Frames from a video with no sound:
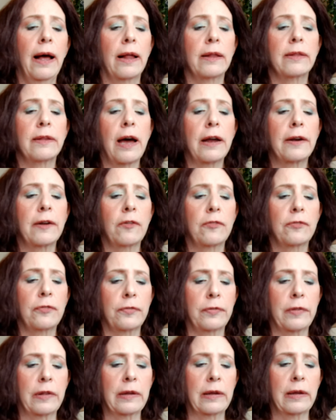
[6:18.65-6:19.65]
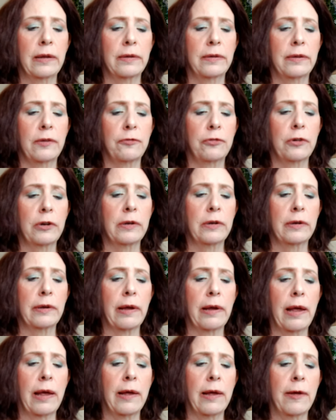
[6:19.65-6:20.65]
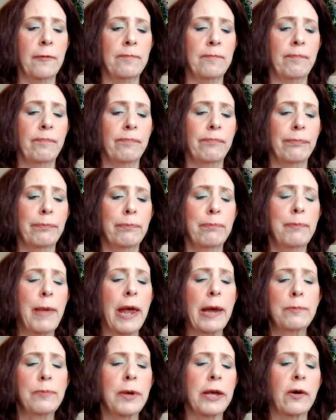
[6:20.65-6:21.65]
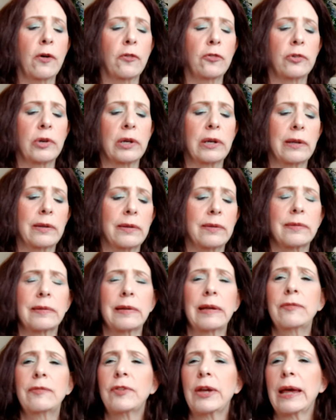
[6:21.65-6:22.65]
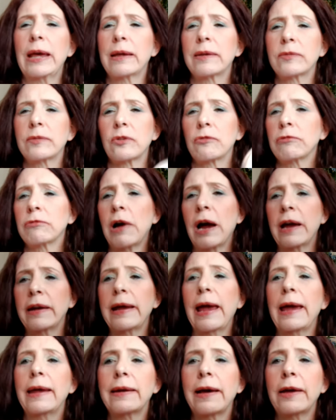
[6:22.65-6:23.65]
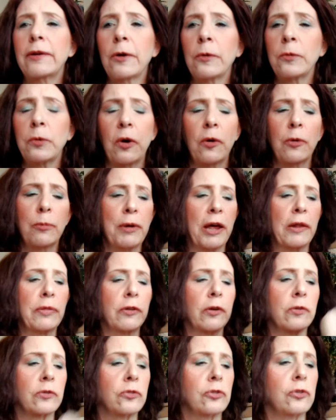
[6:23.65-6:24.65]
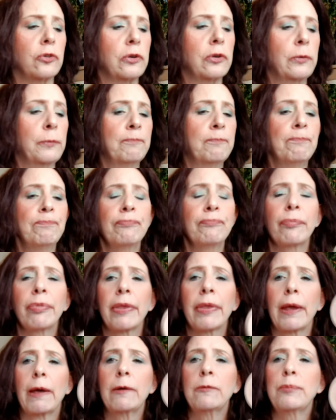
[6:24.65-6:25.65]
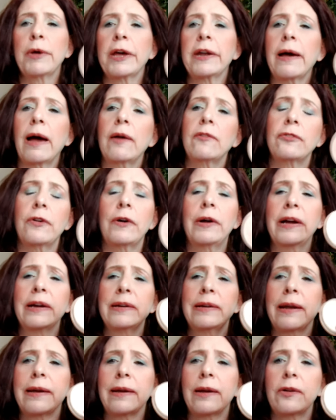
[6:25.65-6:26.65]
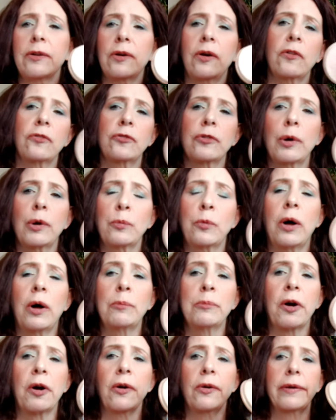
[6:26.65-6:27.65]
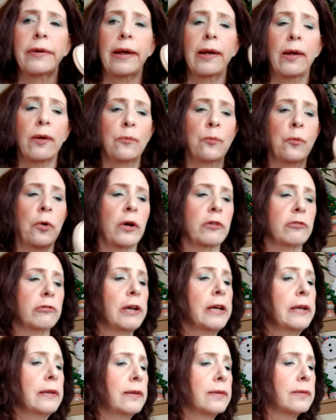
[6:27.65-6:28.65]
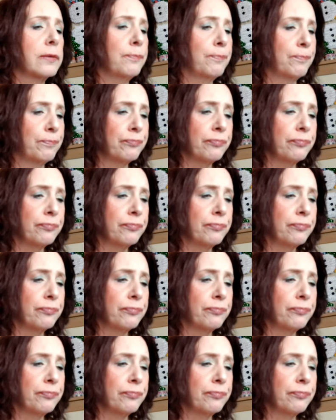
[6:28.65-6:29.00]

A lot of the different, um, maybe over at CVS or Rite Aid, I don't know about those two, but I find it over at Walmart and Walgreens.